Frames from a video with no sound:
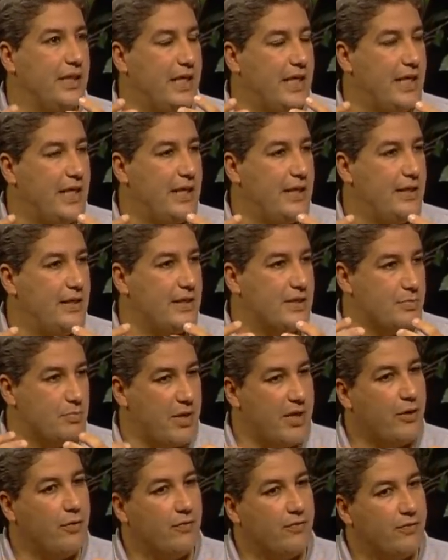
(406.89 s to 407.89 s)
and this
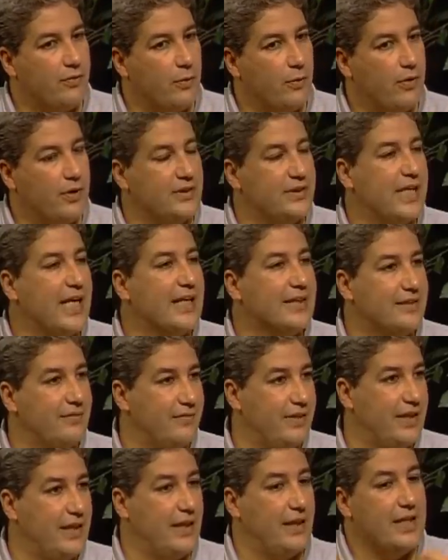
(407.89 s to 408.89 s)
microflora is
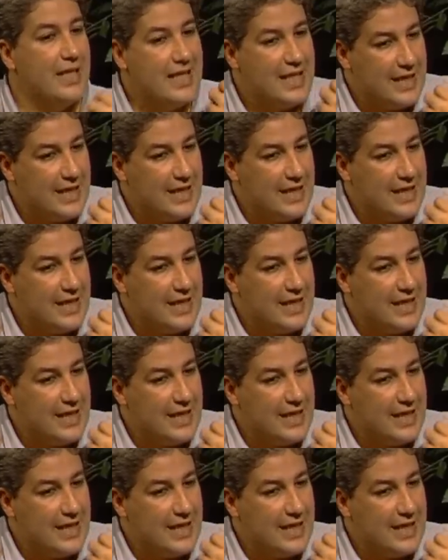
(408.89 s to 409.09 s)
activated